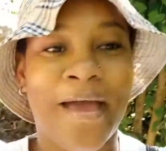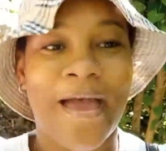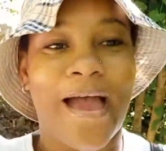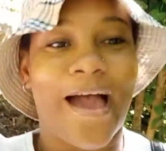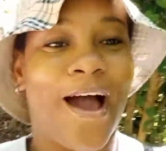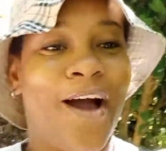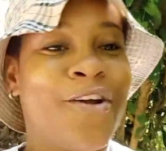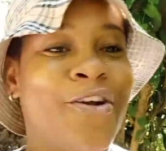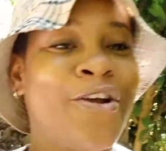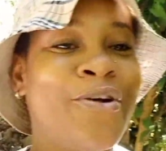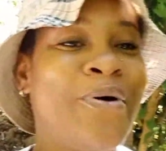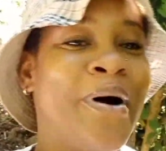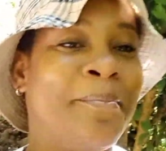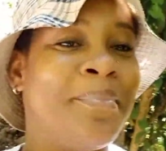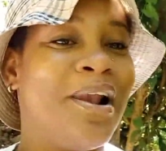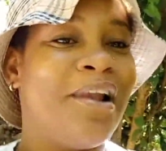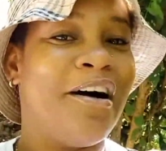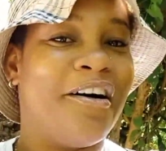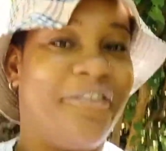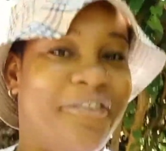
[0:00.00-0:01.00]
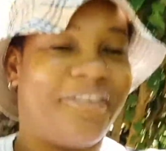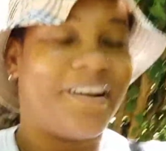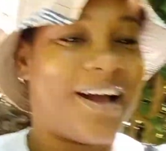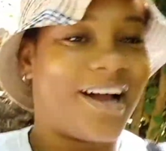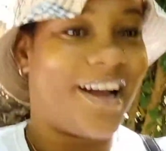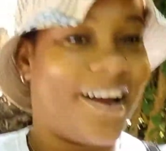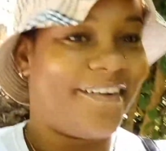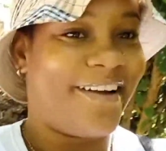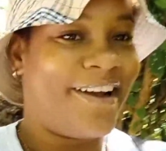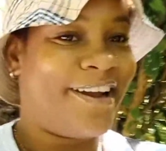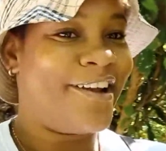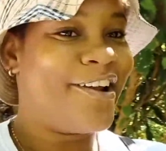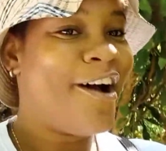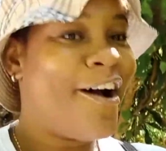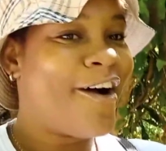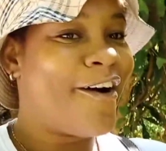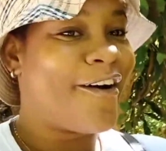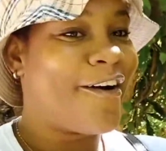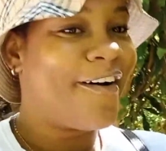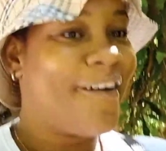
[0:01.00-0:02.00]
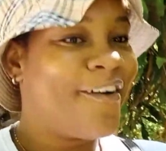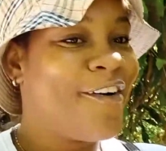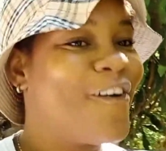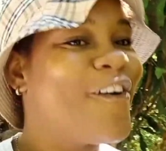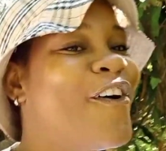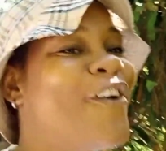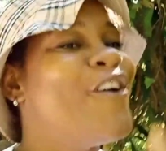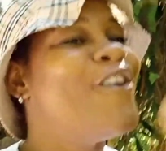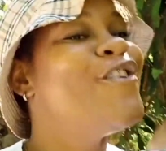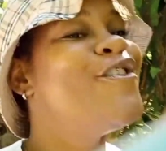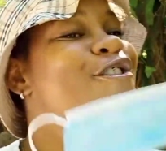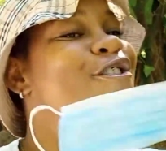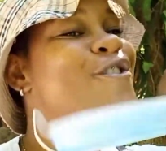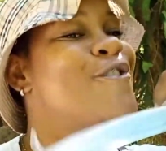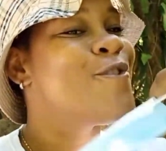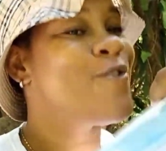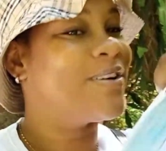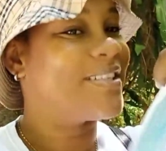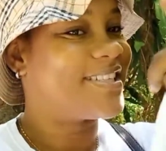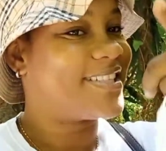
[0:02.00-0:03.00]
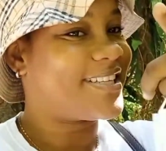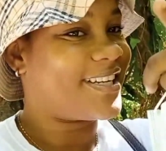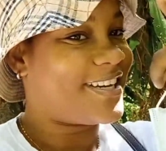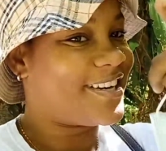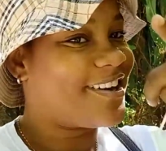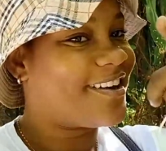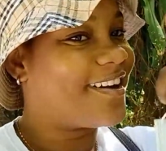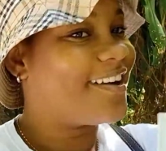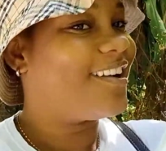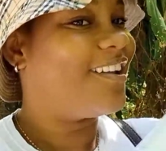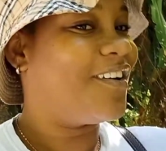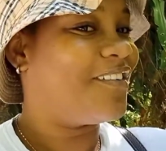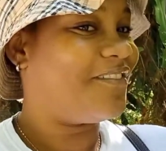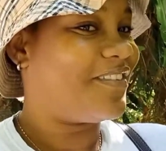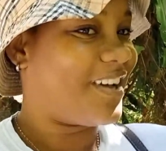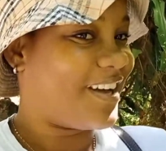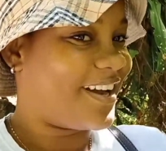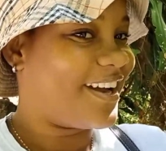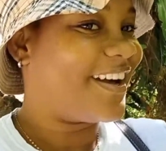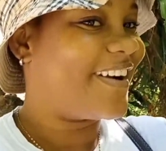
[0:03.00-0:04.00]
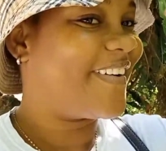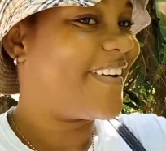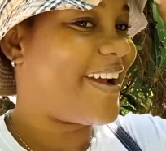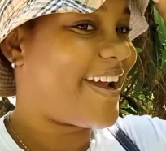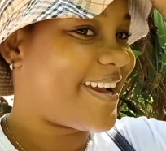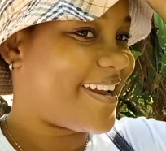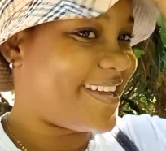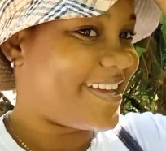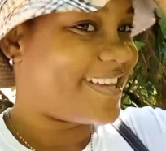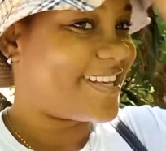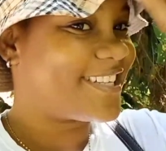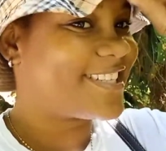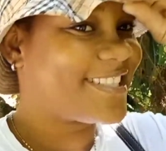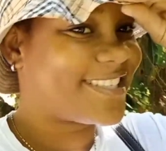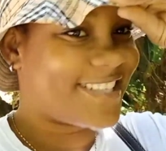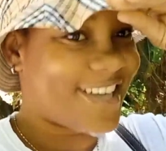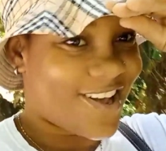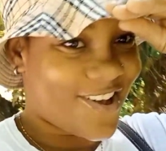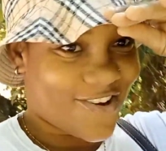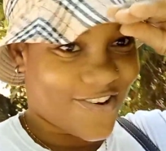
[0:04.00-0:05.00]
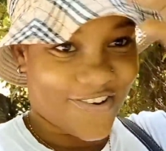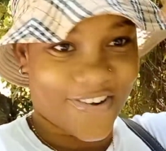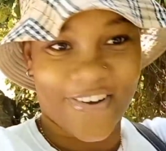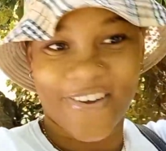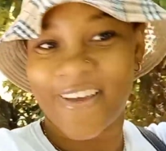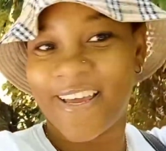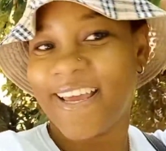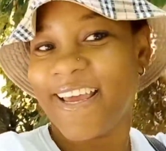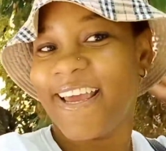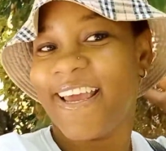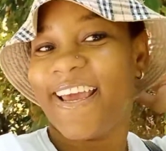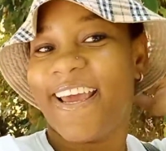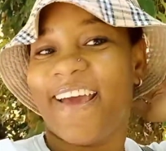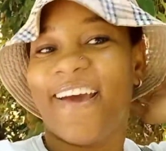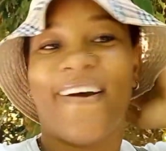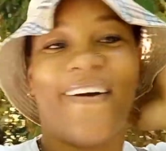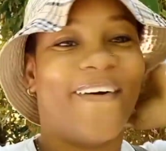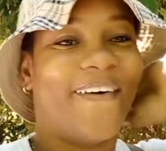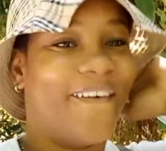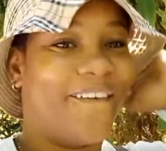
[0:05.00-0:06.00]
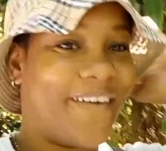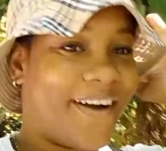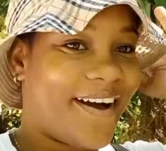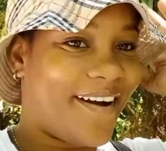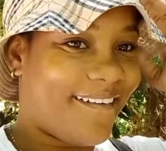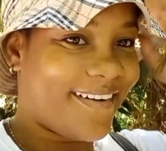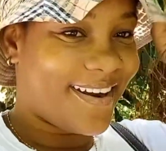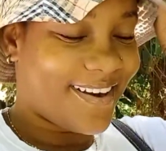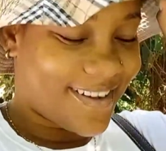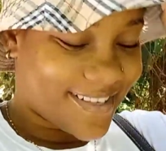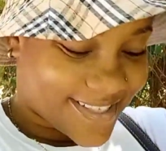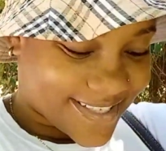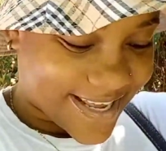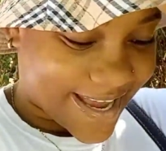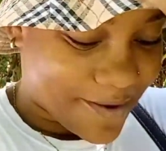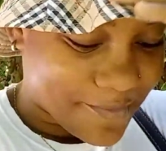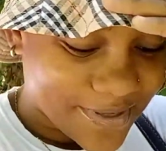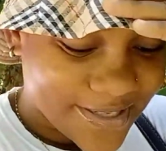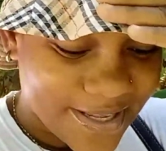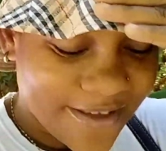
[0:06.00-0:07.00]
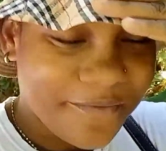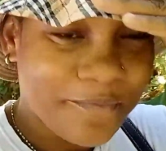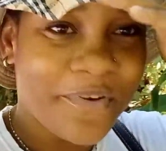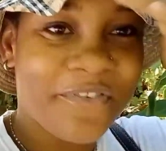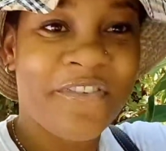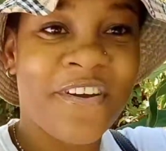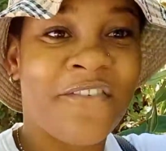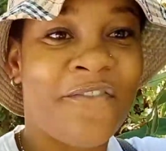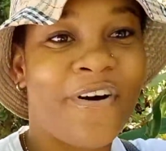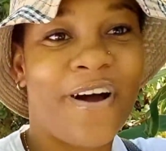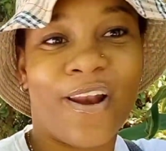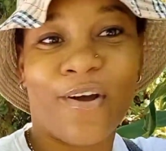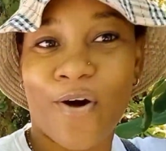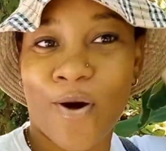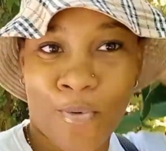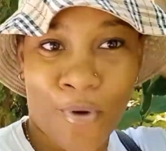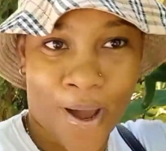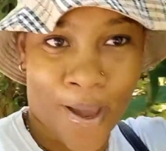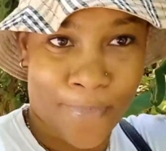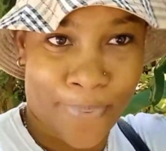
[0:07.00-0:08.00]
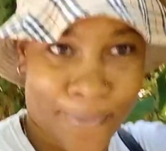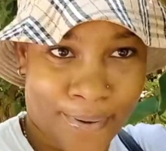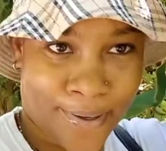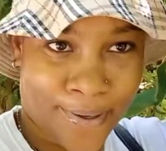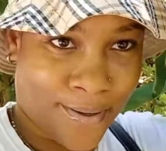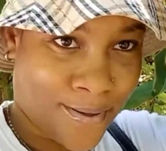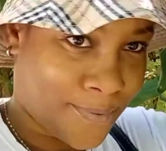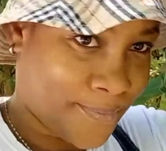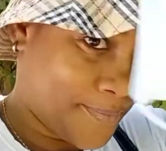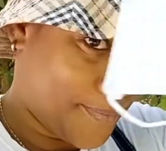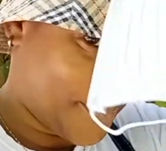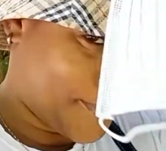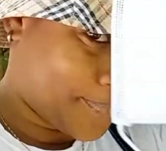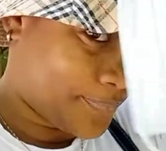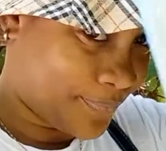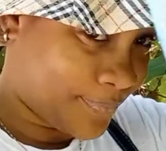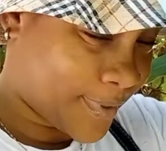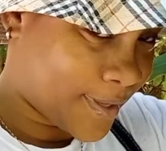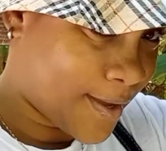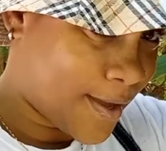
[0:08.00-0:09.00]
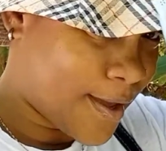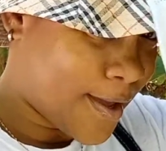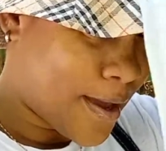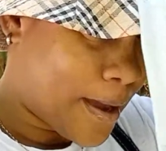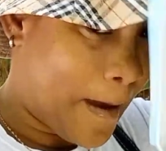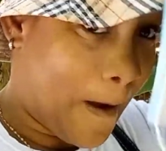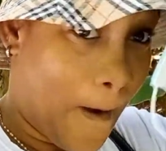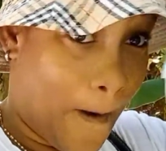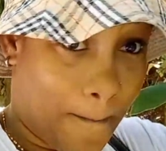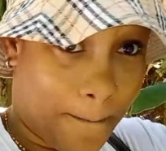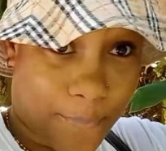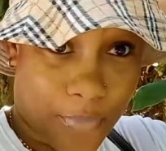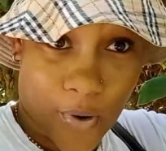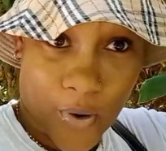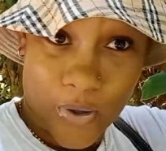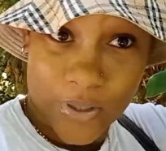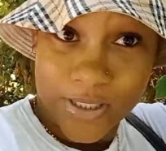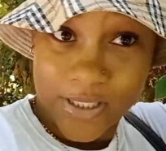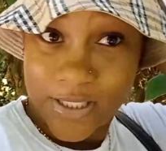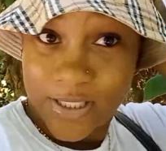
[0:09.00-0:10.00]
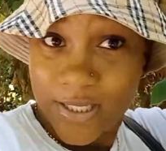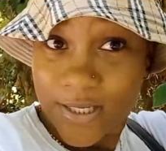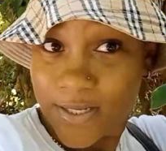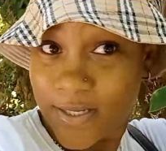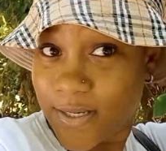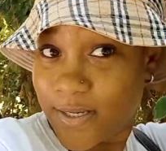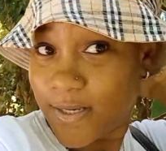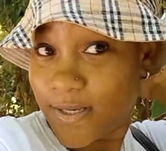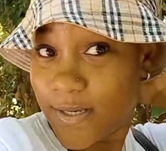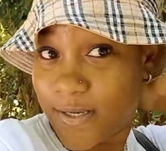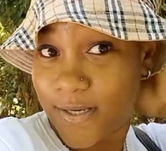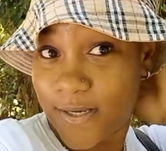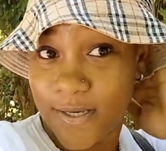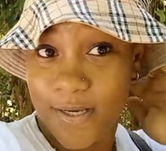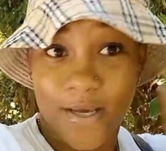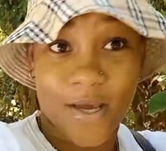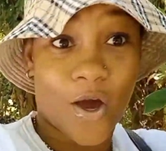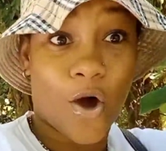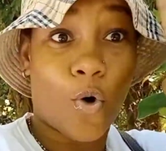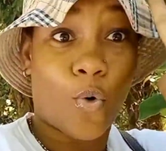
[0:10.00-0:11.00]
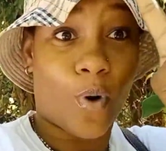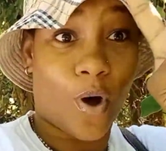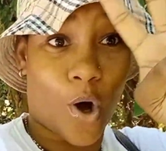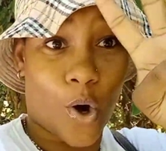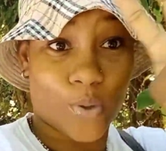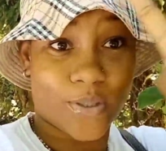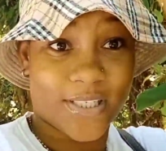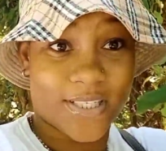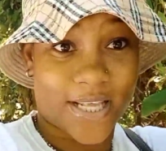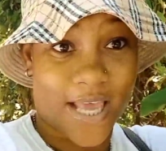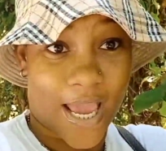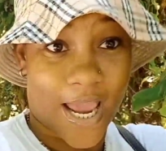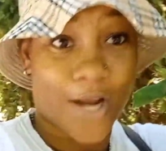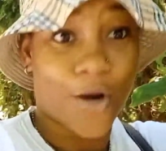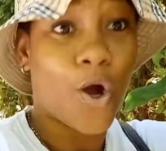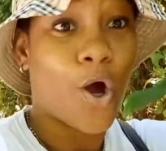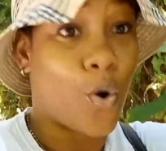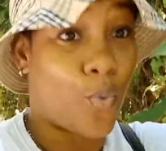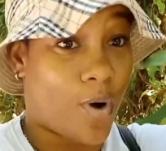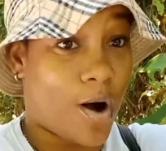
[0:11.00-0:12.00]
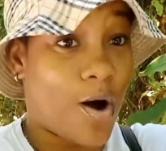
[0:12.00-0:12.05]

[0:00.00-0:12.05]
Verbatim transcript: i don't know i am love vlog already though i don't know so the girl love vlog already so we're going outside. Myself, my favorite want to come wipe with me. But we're outside. We're